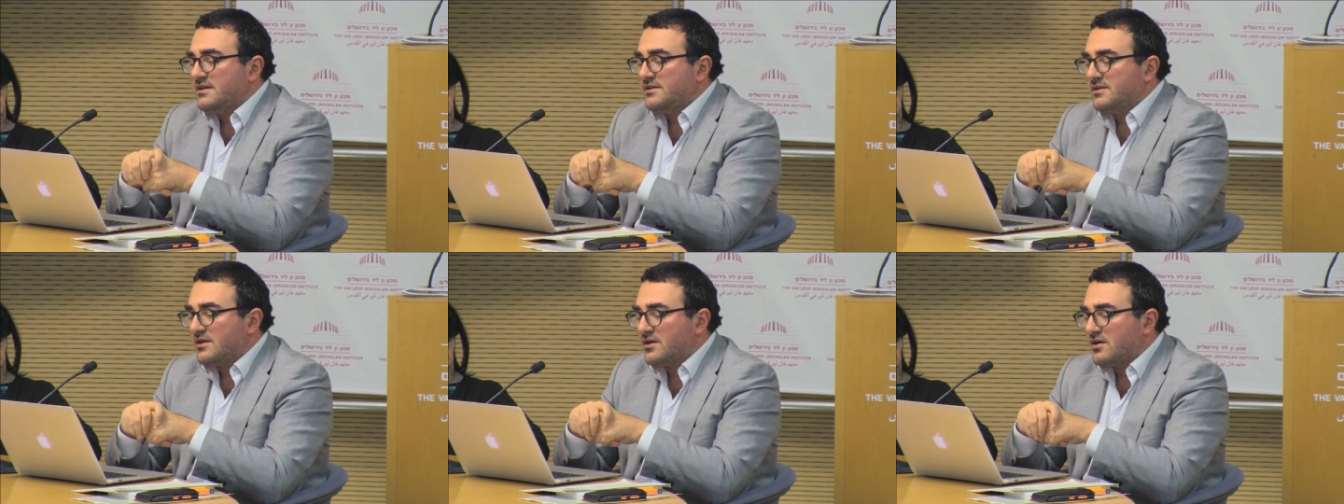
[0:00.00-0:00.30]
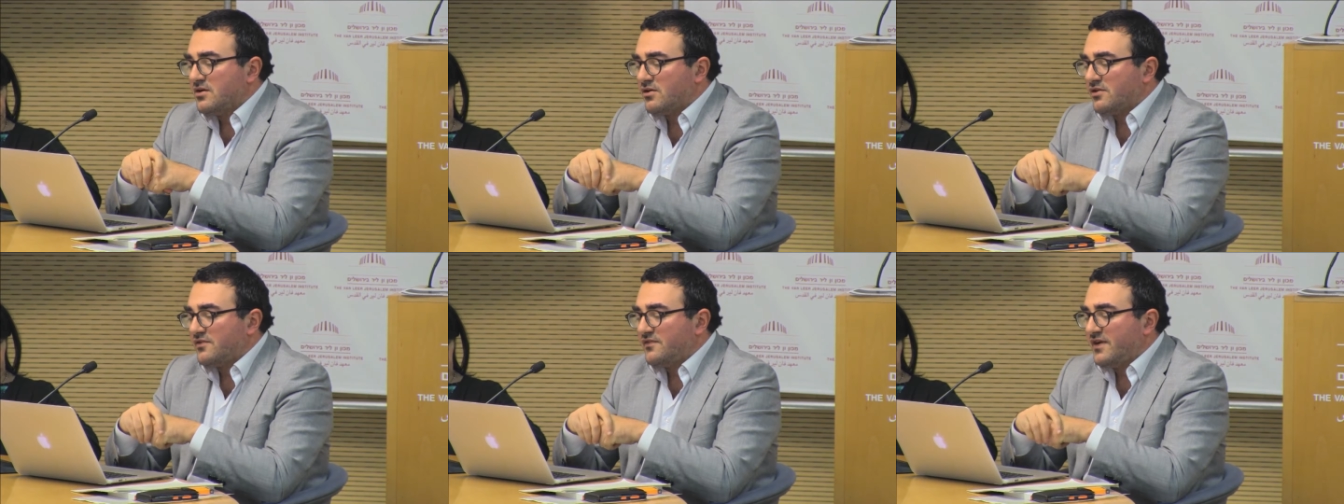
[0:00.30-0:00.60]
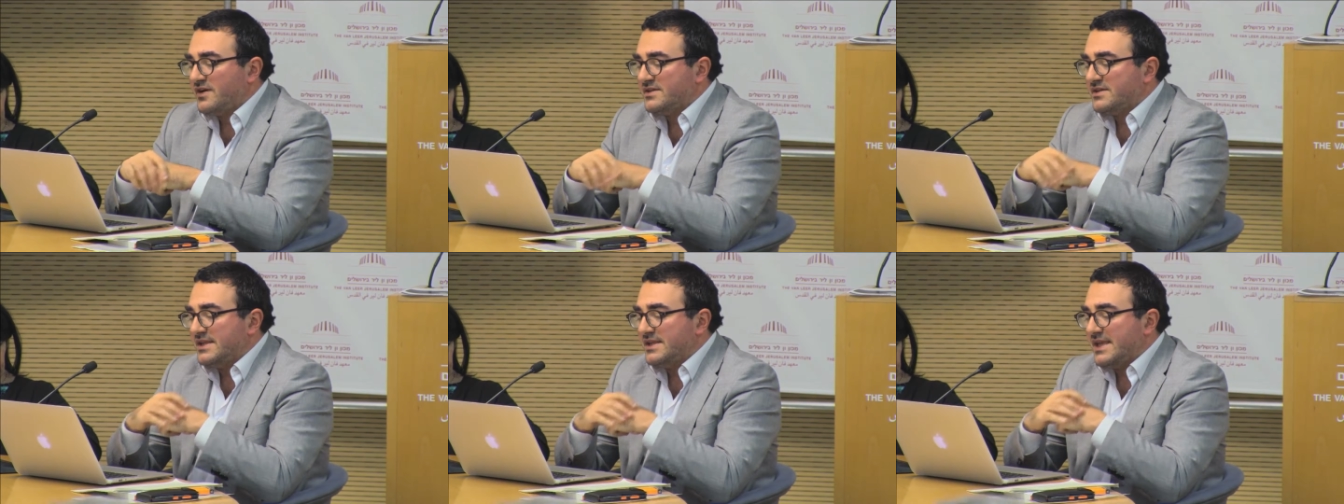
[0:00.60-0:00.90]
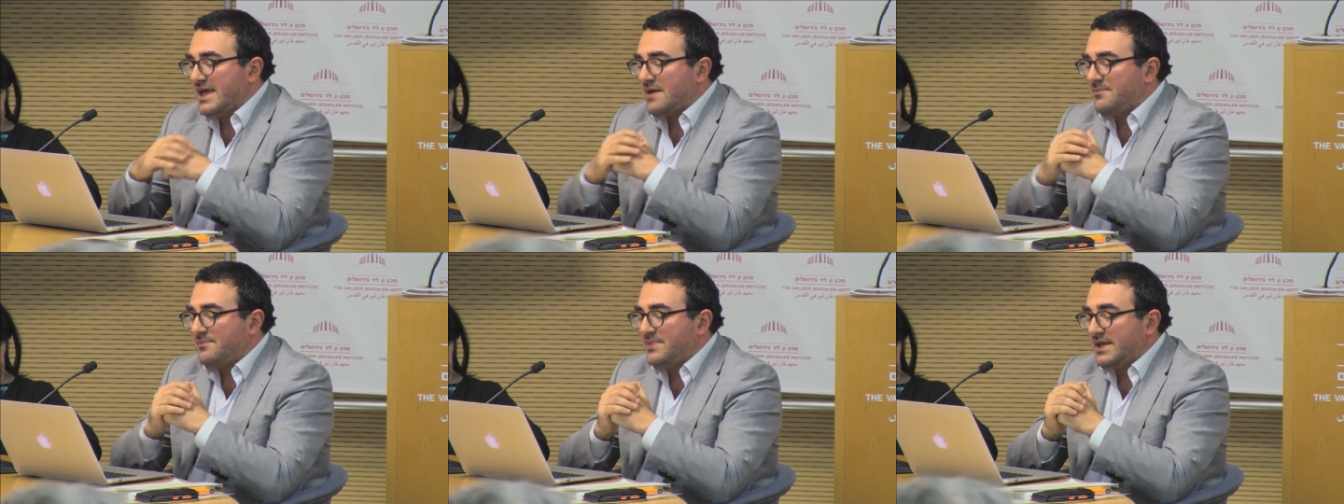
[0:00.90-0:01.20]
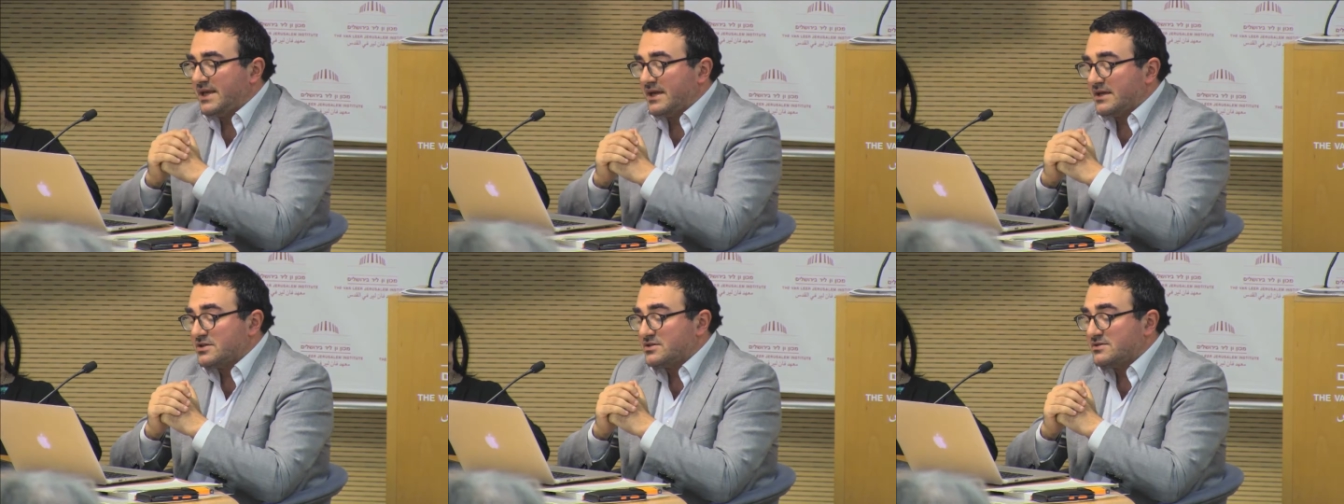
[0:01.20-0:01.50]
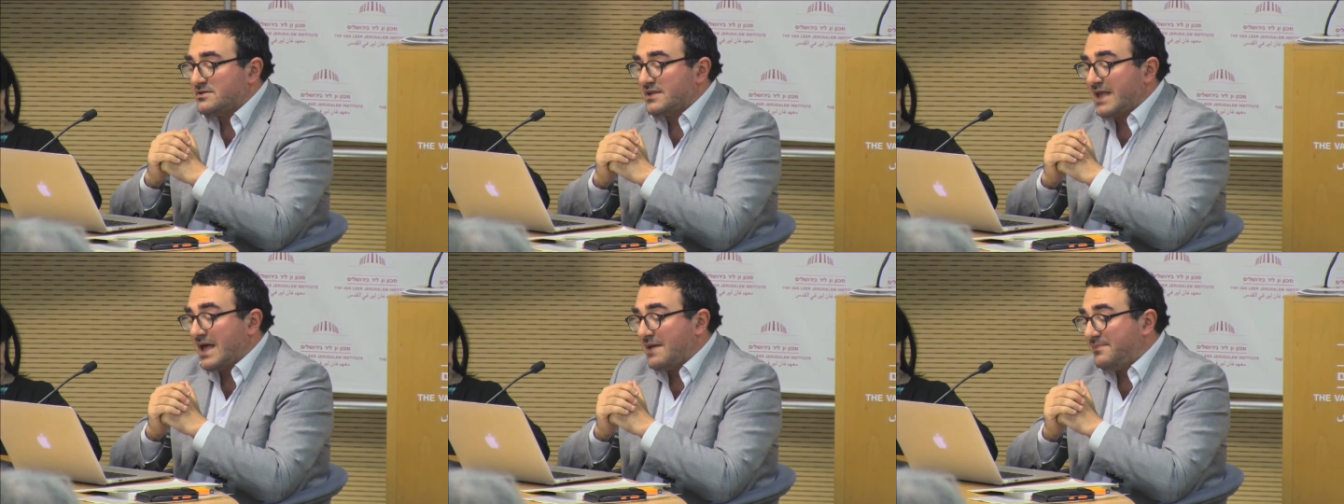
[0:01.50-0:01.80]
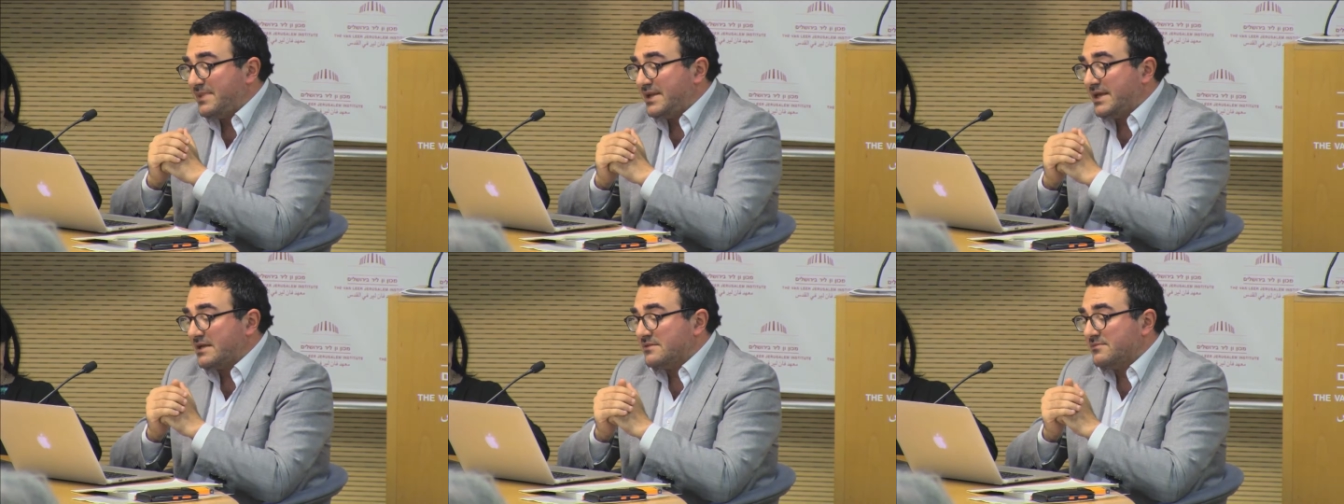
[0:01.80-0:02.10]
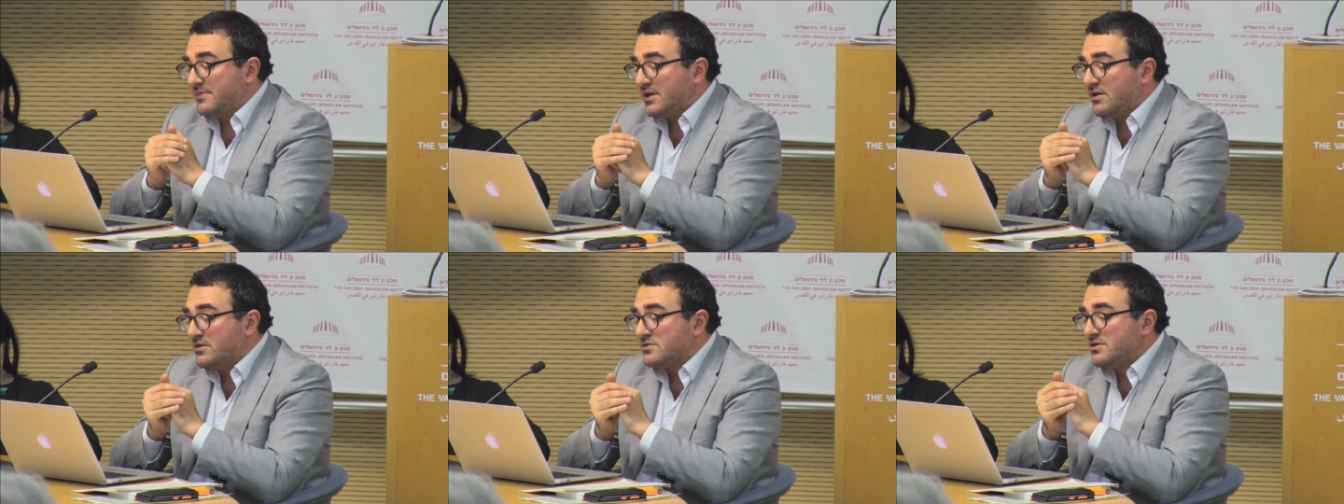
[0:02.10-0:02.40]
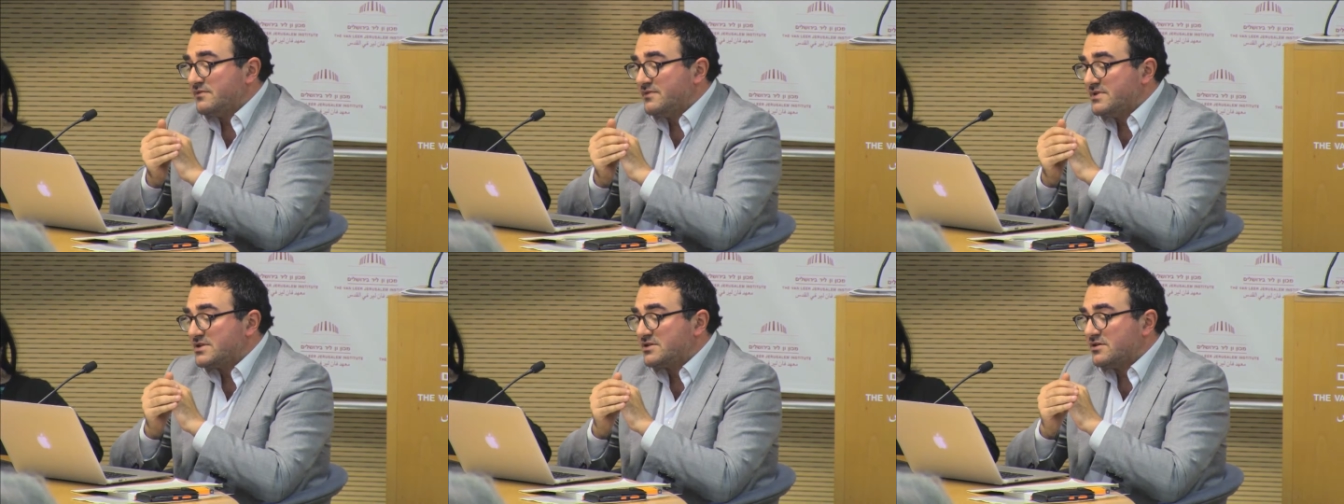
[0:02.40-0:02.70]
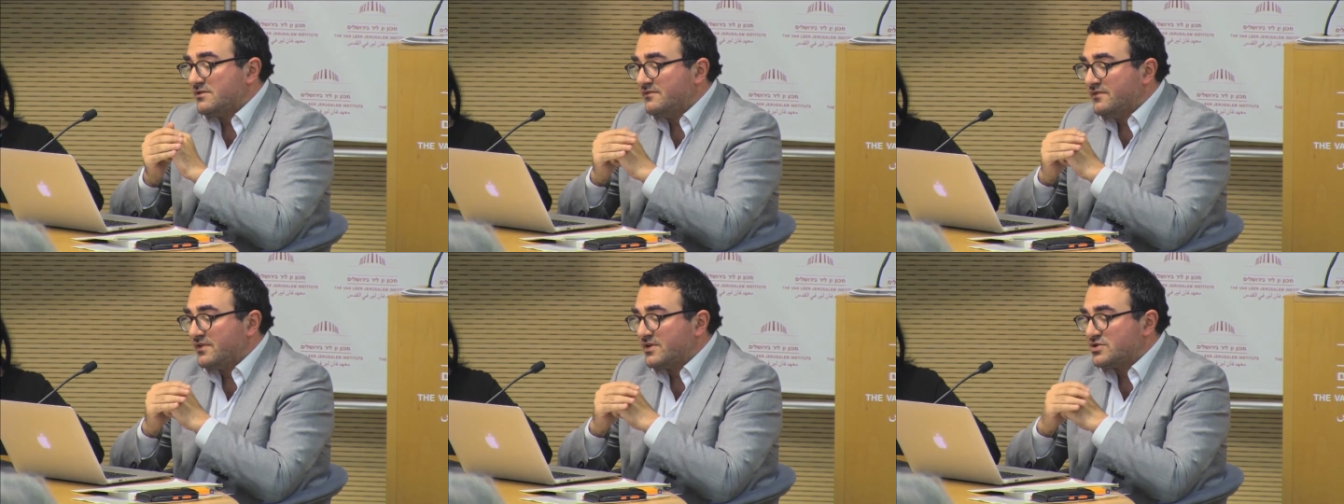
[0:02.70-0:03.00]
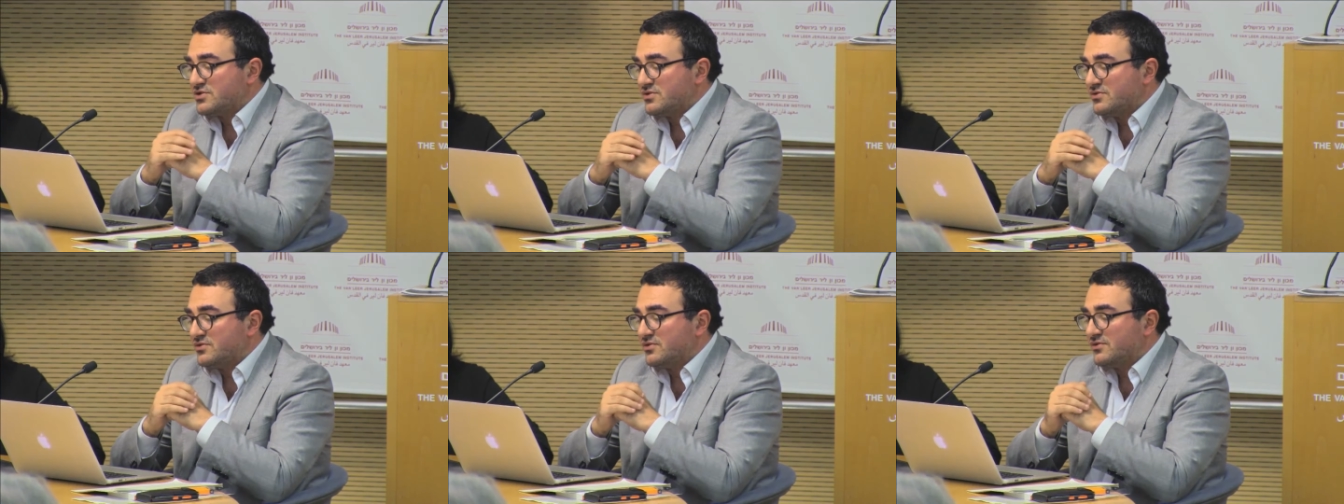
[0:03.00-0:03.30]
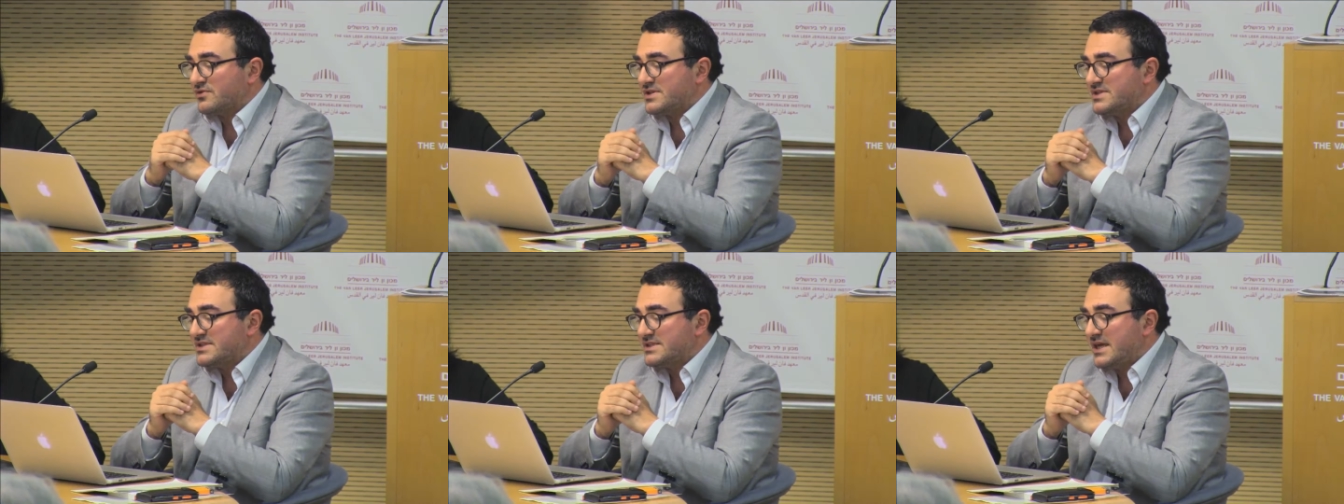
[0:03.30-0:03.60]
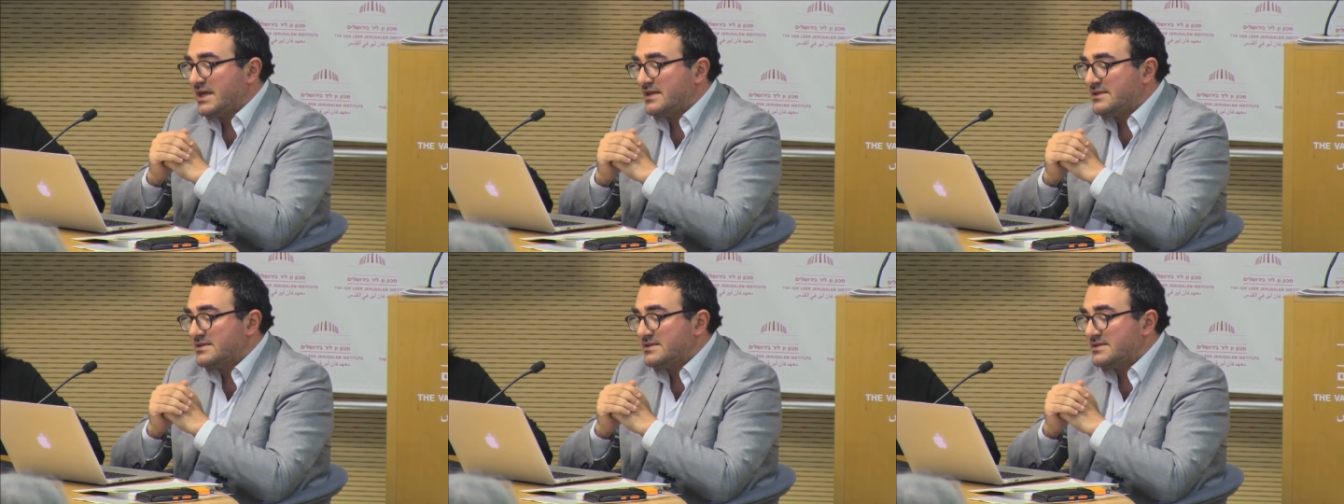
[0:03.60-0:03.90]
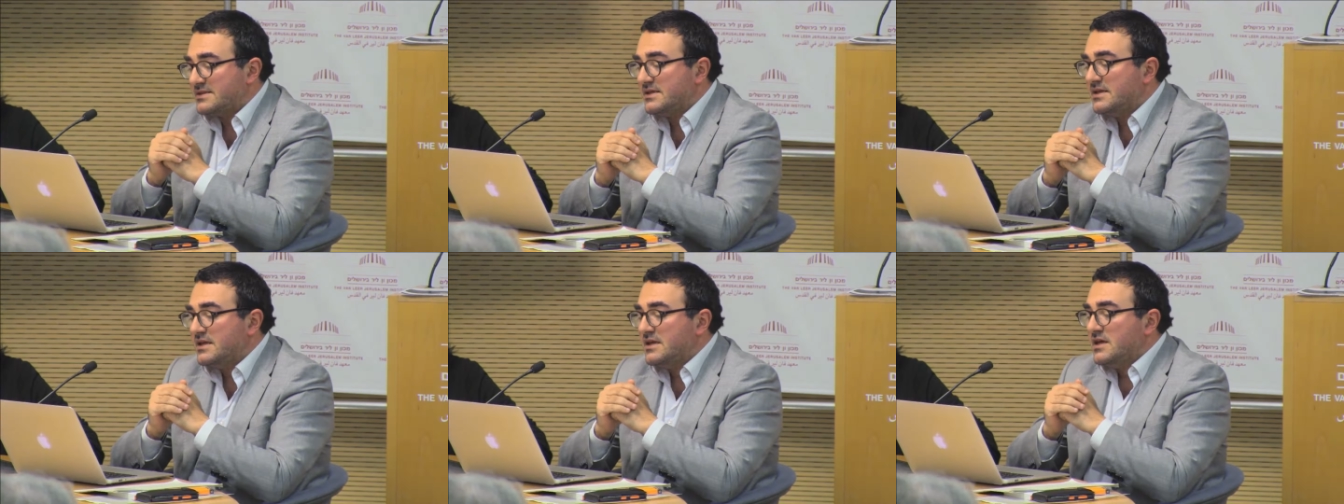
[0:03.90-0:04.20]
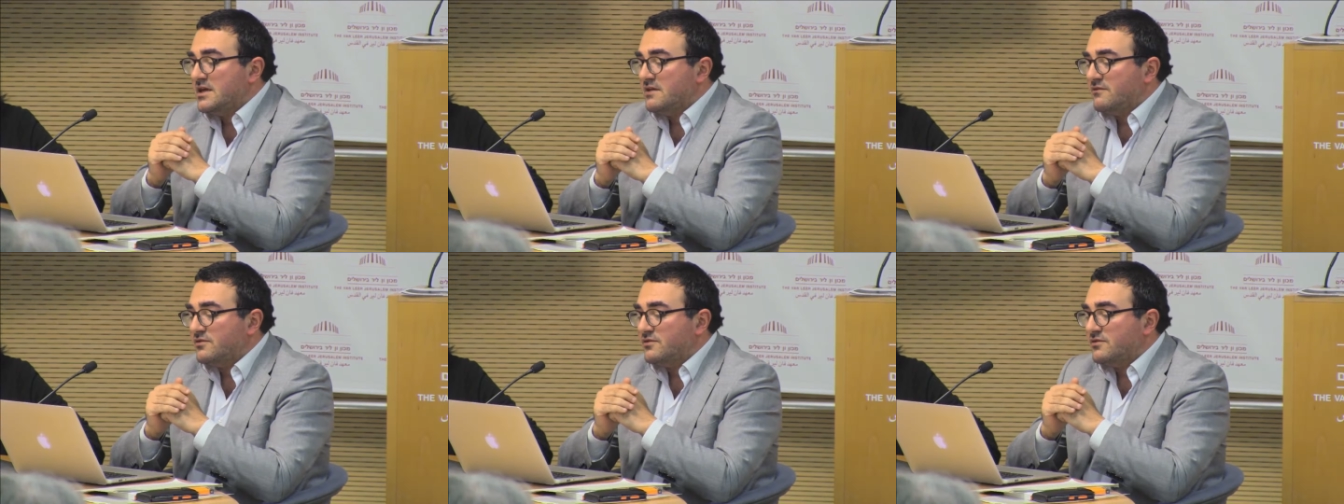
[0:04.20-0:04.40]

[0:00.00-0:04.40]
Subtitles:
the court found that the applicant, because of his conversion to Christianity,